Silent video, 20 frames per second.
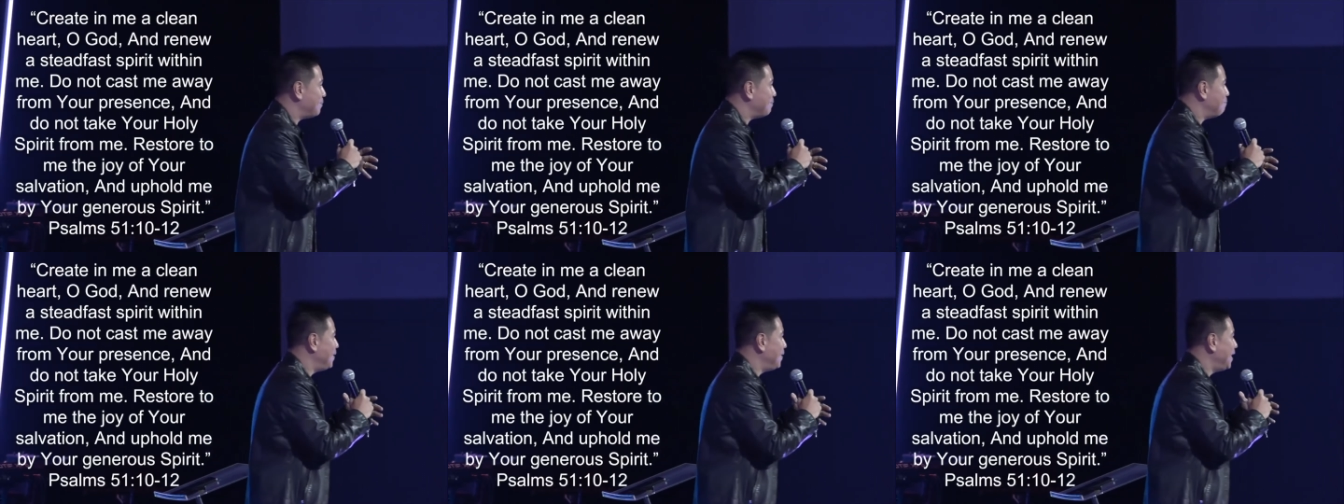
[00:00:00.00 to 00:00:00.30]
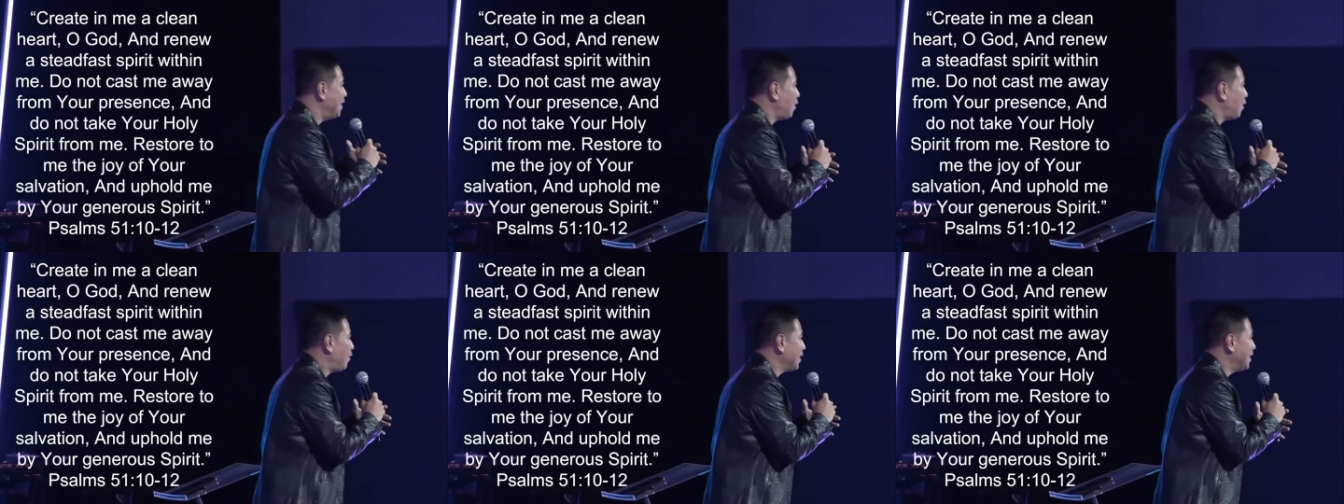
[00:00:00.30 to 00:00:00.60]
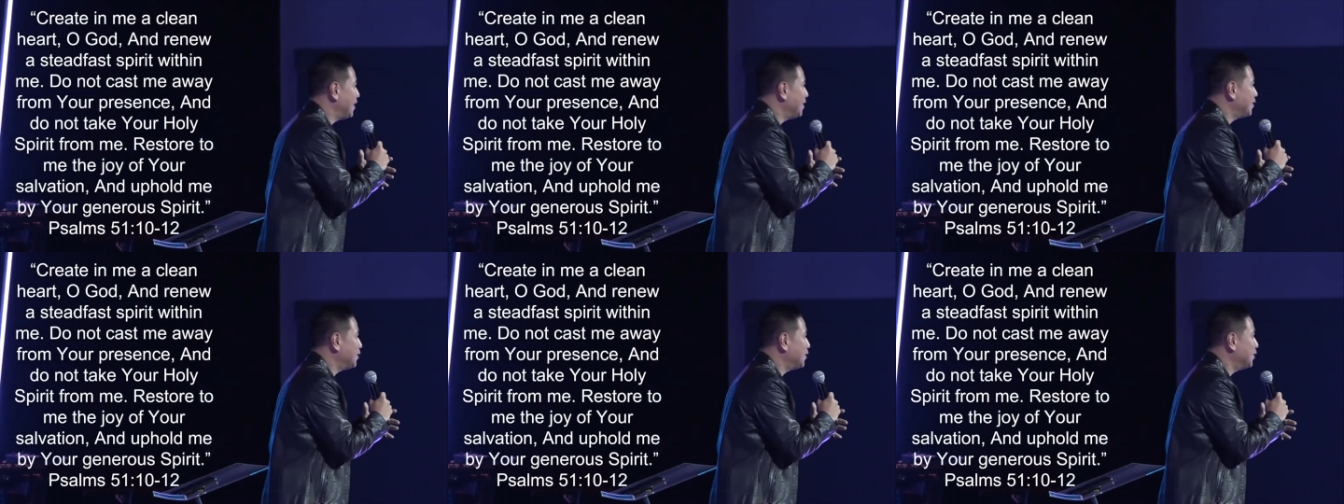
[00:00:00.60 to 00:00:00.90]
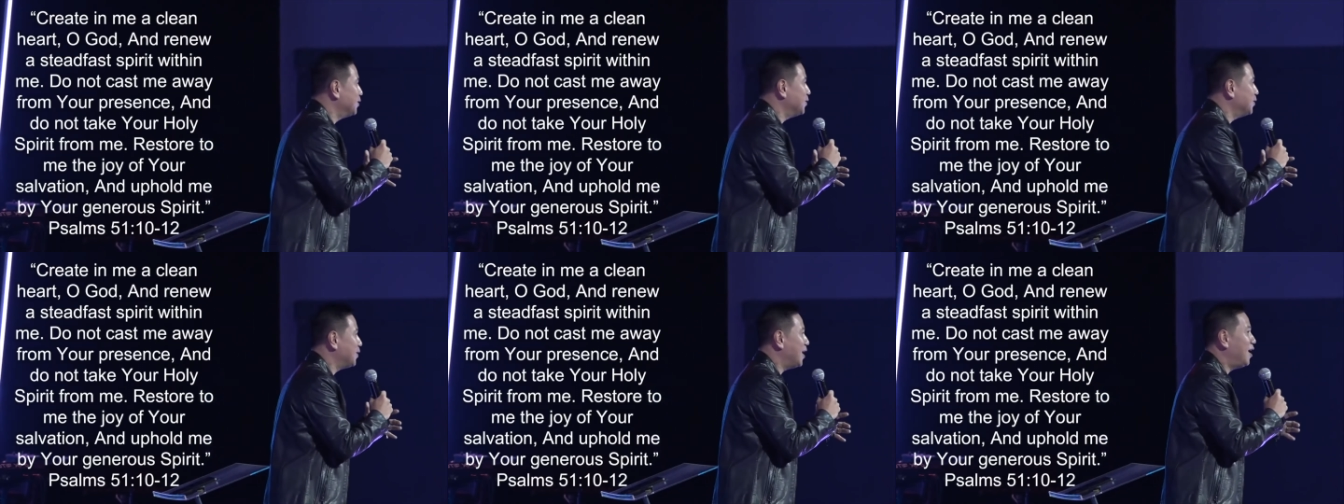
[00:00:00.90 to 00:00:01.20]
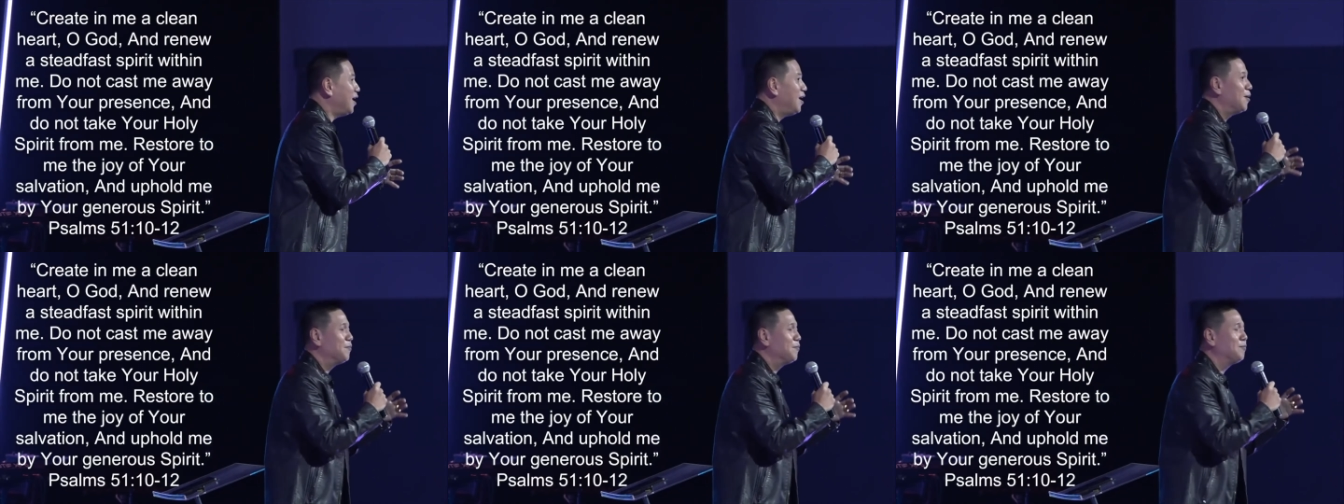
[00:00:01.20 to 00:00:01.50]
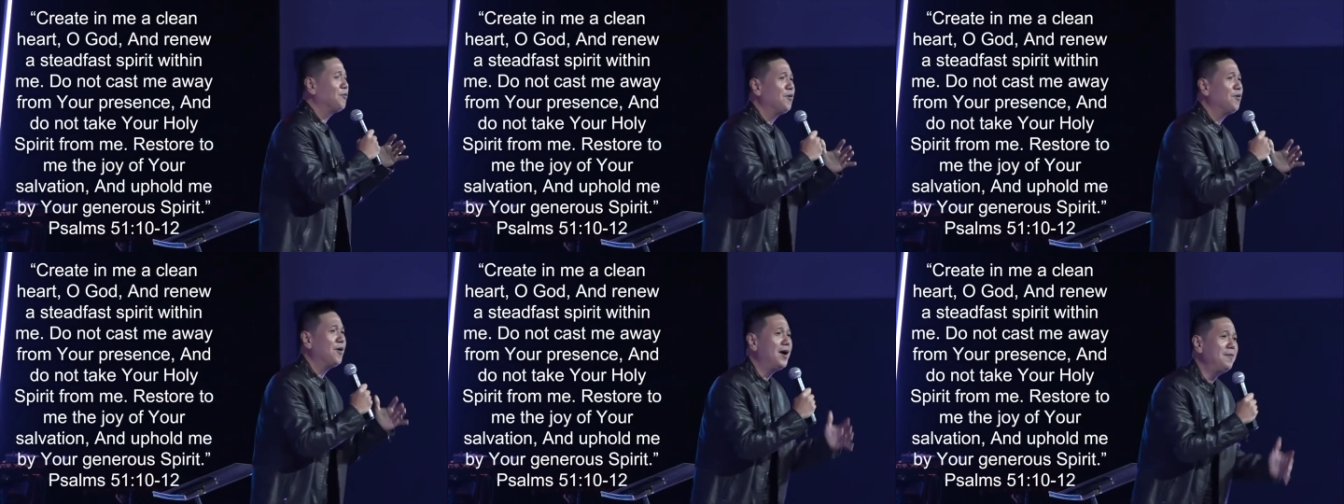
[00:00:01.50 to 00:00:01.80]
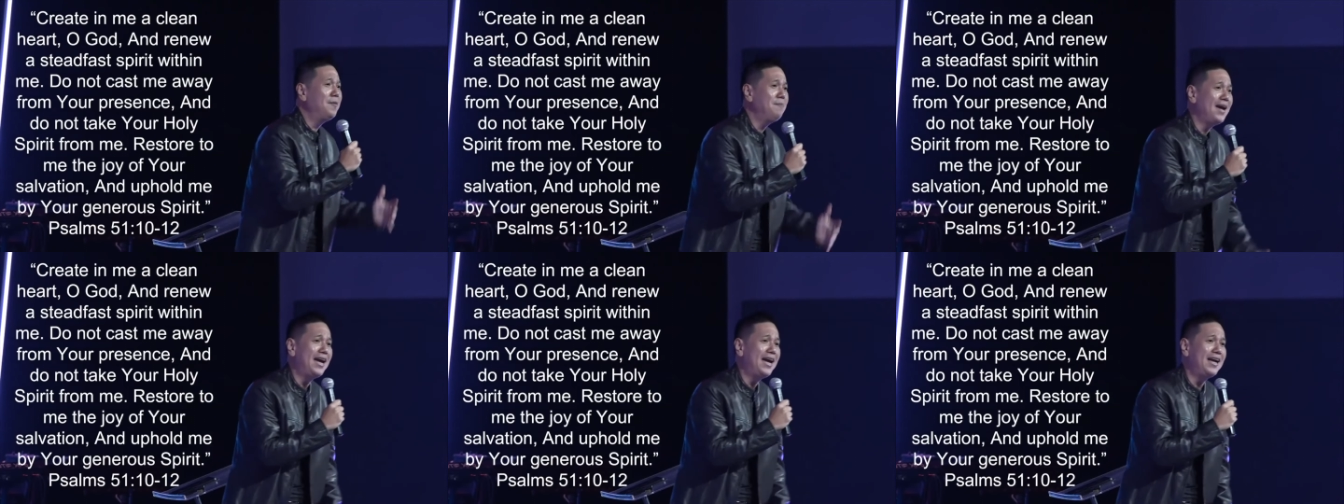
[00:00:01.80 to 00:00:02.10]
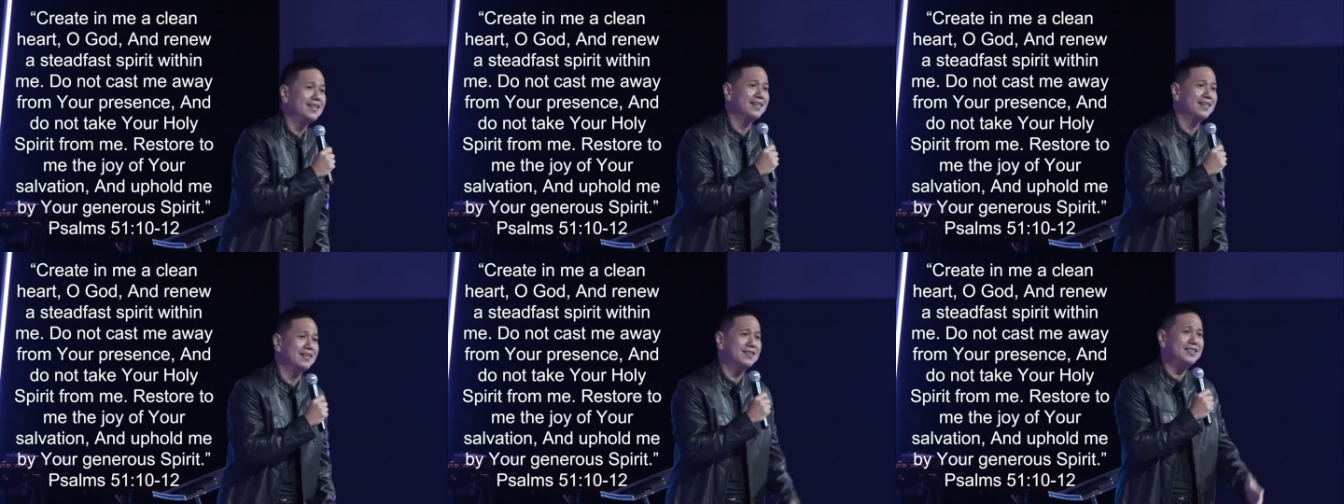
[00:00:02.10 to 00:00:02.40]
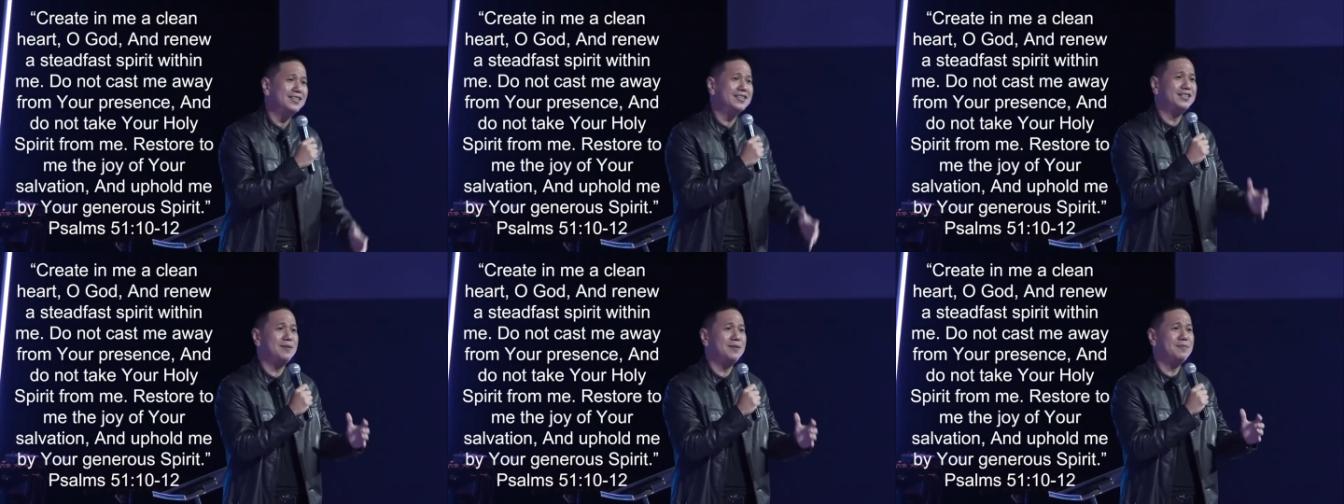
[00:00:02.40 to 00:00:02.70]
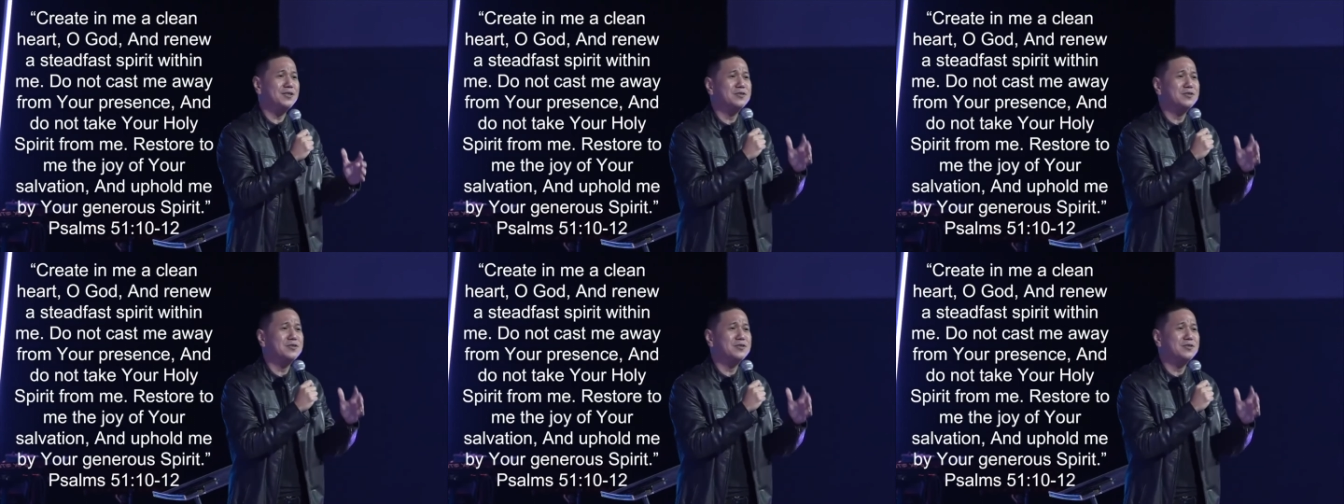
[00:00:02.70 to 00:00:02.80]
belonging to a poor man. Now, this sheep is